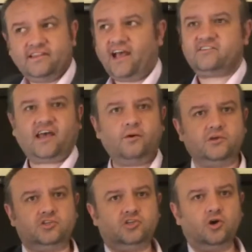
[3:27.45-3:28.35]
That's how
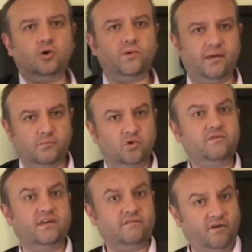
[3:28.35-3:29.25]
we show we're
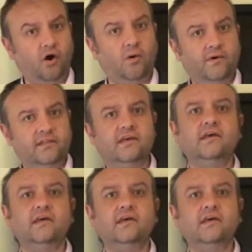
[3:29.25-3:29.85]
moving forward.